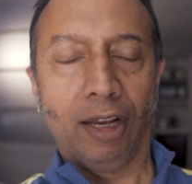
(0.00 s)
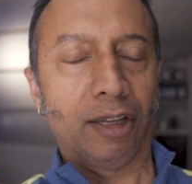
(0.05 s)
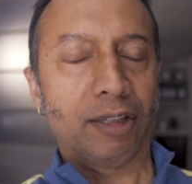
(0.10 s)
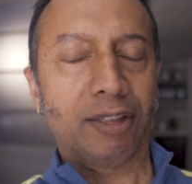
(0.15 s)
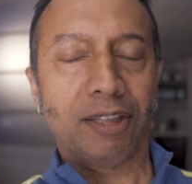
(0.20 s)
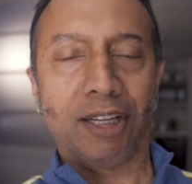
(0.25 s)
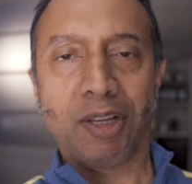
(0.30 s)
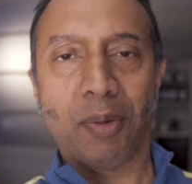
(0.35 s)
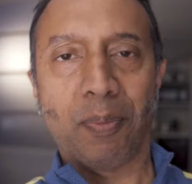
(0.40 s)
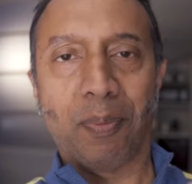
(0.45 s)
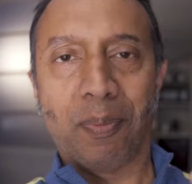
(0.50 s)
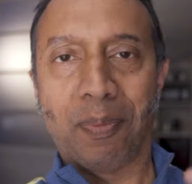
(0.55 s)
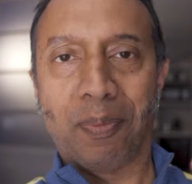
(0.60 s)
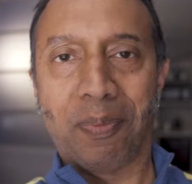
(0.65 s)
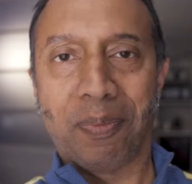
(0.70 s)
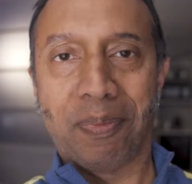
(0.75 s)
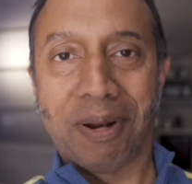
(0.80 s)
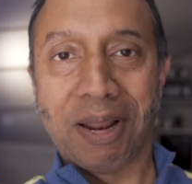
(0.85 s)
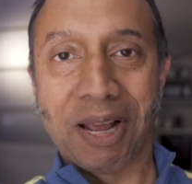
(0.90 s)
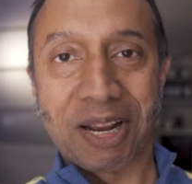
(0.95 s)
such a
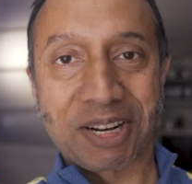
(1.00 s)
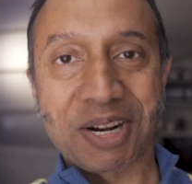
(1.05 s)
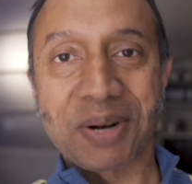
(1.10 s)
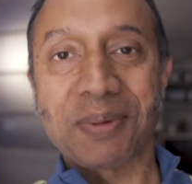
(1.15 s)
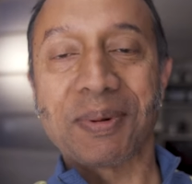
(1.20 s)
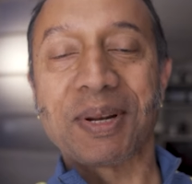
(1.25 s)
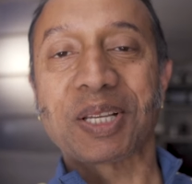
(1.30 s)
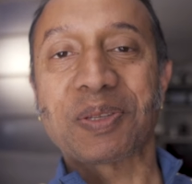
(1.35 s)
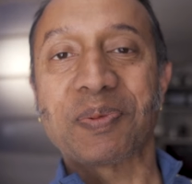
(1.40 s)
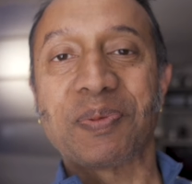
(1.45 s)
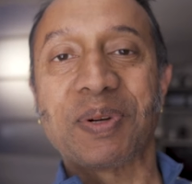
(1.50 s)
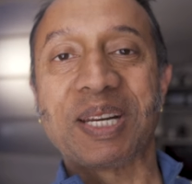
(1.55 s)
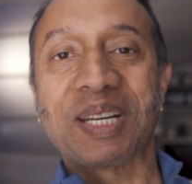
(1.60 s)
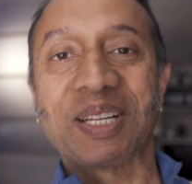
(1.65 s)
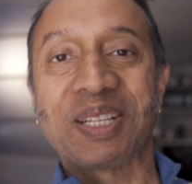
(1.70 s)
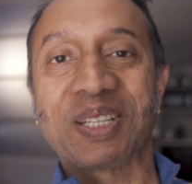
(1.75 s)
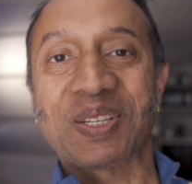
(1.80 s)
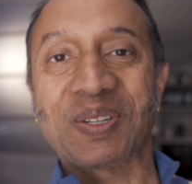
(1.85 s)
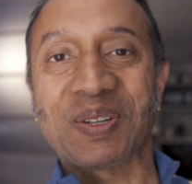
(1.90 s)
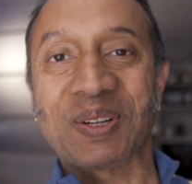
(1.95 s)
pleasurable
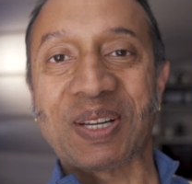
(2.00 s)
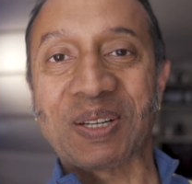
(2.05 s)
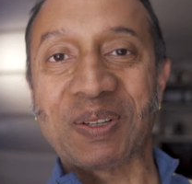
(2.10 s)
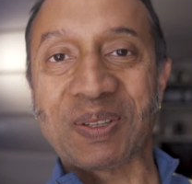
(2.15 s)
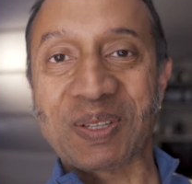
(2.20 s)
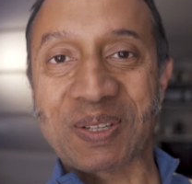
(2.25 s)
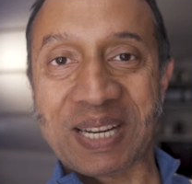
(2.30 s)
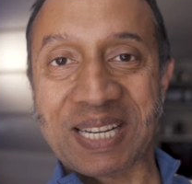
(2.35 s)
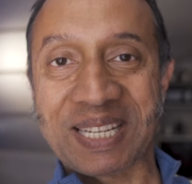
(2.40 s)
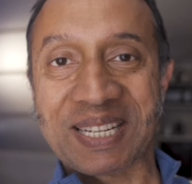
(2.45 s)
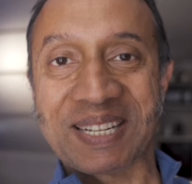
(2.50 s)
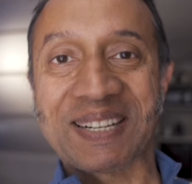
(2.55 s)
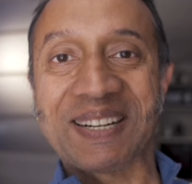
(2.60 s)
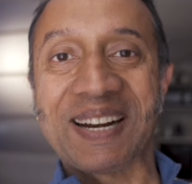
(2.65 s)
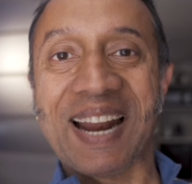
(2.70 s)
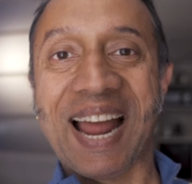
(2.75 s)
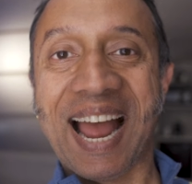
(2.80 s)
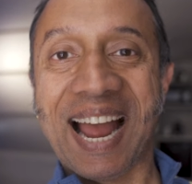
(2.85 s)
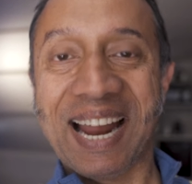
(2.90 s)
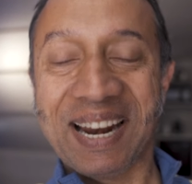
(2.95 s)
experience talking to a
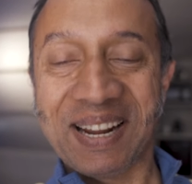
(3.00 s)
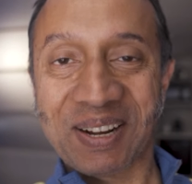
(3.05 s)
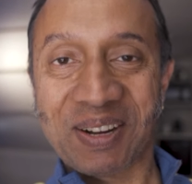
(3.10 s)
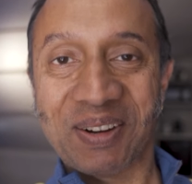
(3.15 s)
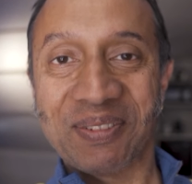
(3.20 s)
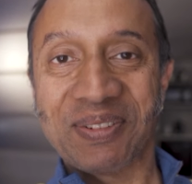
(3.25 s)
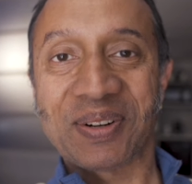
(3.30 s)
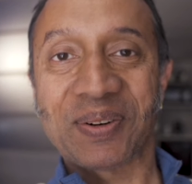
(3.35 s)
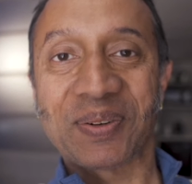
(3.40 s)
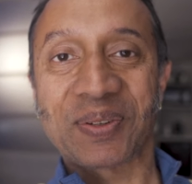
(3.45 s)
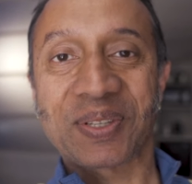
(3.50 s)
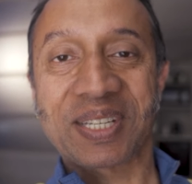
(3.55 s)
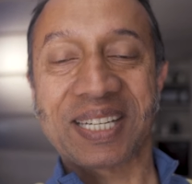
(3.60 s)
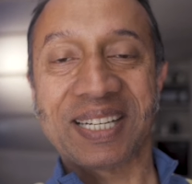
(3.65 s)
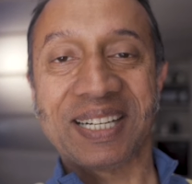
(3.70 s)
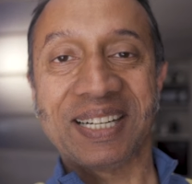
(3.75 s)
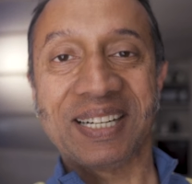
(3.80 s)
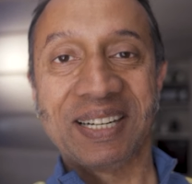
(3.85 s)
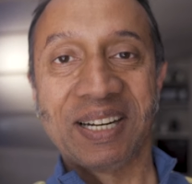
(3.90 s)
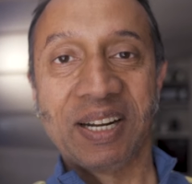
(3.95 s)
stranger at a coffee
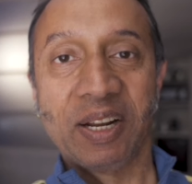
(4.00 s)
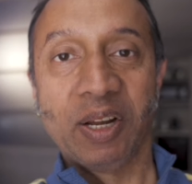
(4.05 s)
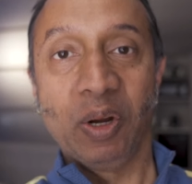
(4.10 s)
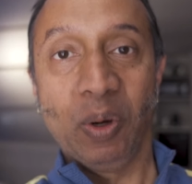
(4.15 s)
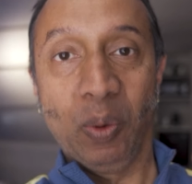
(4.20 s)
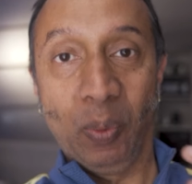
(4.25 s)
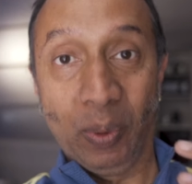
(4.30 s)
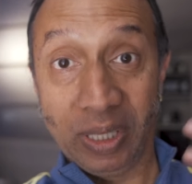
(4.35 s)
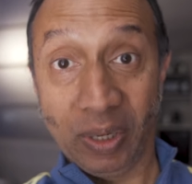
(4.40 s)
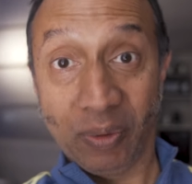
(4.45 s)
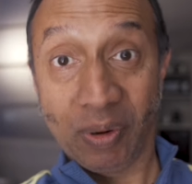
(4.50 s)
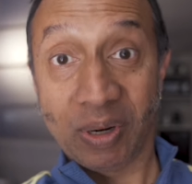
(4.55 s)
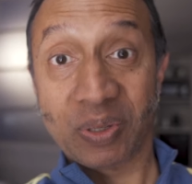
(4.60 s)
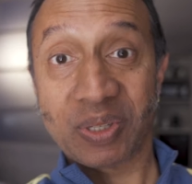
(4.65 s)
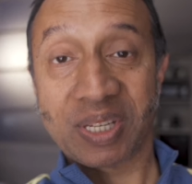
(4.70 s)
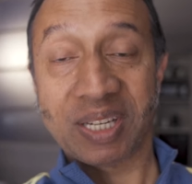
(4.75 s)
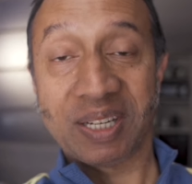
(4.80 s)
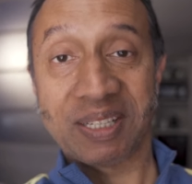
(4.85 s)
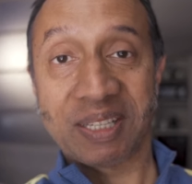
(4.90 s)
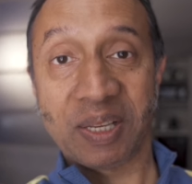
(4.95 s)
roaster with the
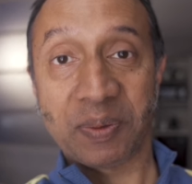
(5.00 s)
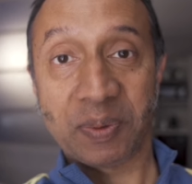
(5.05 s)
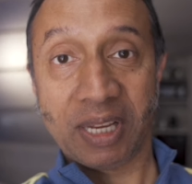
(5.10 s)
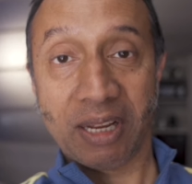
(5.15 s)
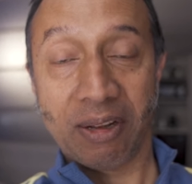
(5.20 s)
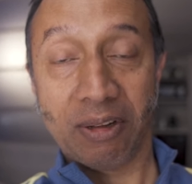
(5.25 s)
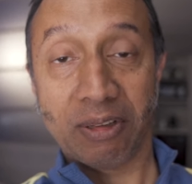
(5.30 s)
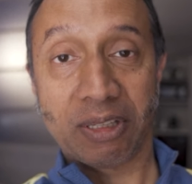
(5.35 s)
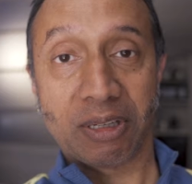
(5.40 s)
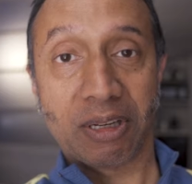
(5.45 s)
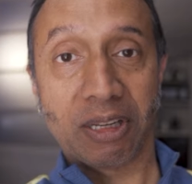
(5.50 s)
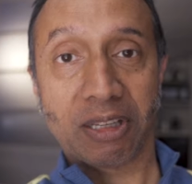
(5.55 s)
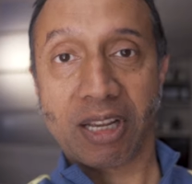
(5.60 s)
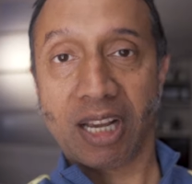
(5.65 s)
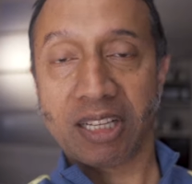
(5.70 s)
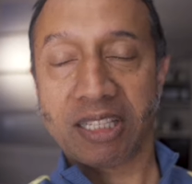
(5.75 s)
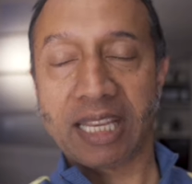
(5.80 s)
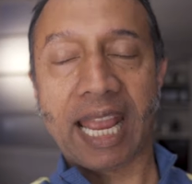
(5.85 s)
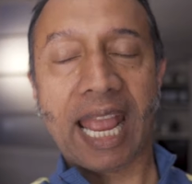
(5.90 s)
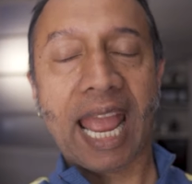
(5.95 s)
roasters themselves,
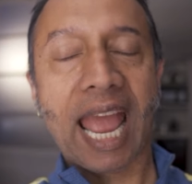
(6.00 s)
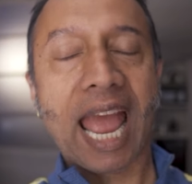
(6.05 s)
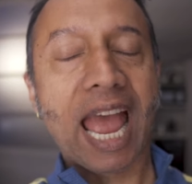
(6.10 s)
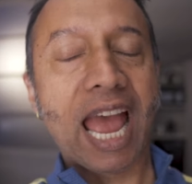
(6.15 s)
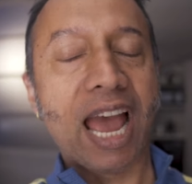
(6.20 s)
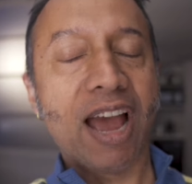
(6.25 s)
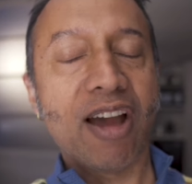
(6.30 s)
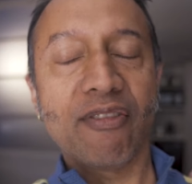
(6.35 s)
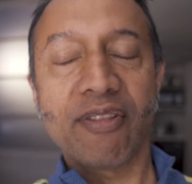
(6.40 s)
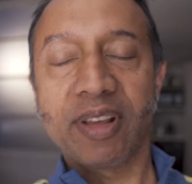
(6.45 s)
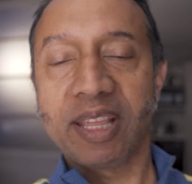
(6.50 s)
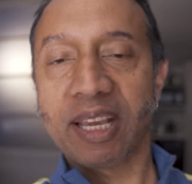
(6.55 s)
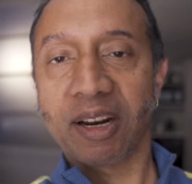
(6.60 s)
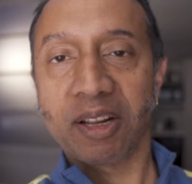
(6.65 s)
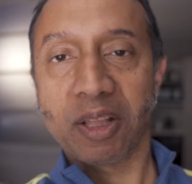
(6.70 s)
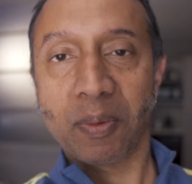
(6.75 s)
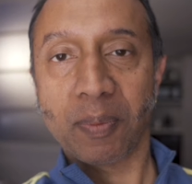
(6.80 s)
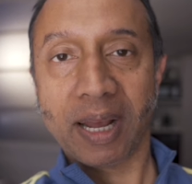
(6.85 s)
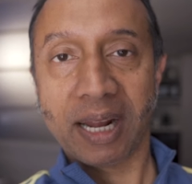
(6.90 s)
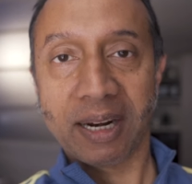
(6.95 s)
discussing everything
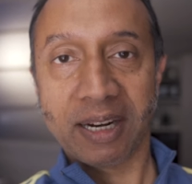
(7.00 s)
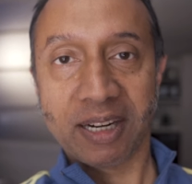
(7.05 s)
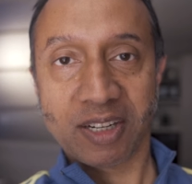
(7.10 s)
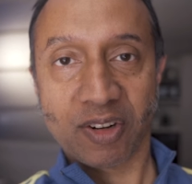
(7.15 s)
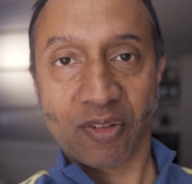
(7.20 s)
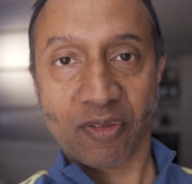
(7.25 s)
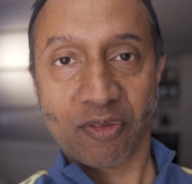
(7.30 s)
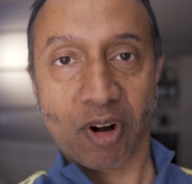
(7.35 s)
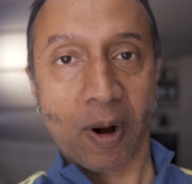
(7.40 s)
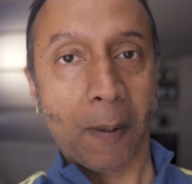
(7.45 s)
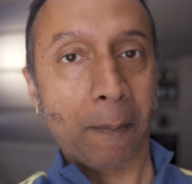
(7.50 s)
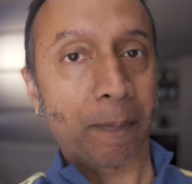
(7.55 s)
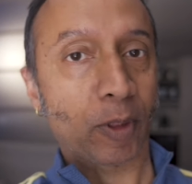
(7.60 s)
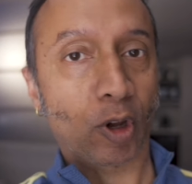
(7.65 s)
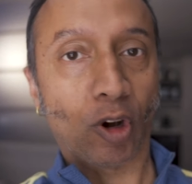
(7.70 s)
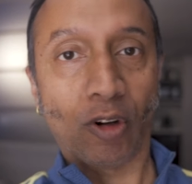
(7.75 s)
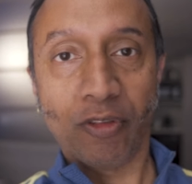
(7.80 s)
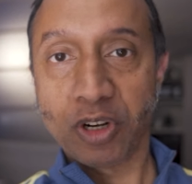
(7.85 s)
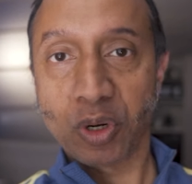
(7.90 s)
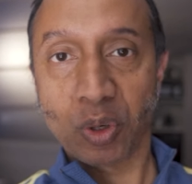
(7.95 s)
on the planet, from
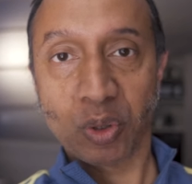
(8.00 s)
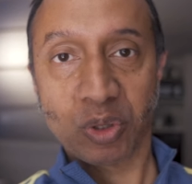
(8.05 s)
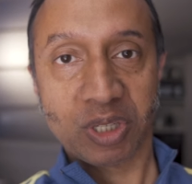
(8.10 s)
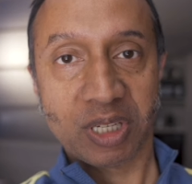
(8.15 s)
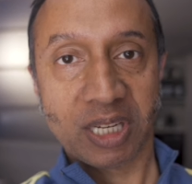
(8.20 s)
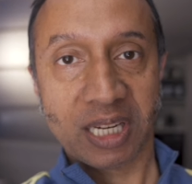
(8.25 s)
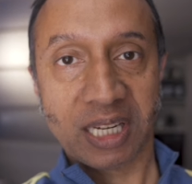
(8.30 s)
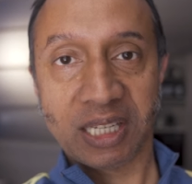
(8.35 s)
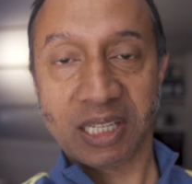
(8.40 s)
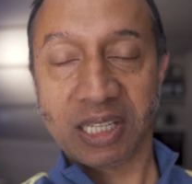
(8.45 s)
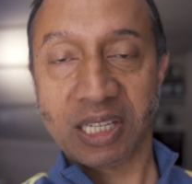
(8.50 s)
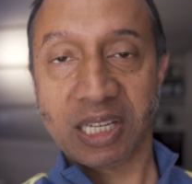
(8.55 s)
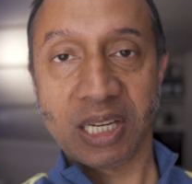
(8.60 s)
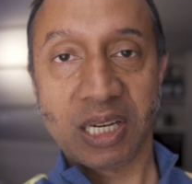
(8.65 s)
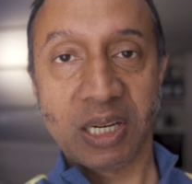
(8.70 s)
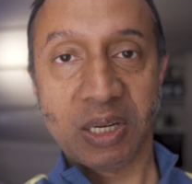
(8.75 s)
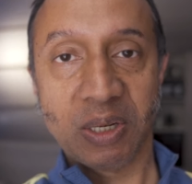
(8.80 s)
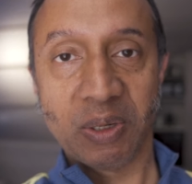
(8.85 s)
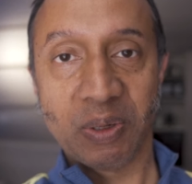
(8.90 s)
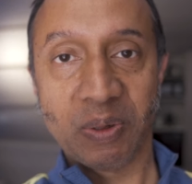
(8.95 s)
coffee roasting
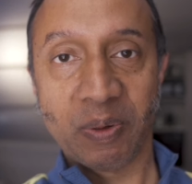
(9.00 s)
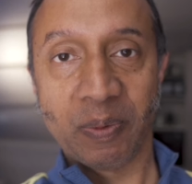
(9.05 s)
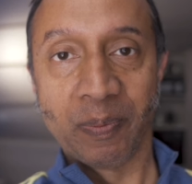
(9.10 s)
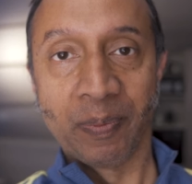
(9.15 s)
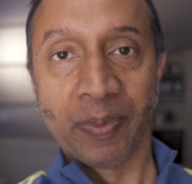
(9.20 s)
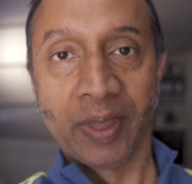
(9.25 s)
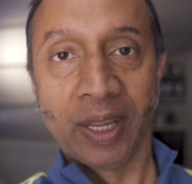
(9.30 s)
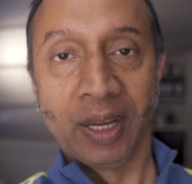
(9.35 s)
to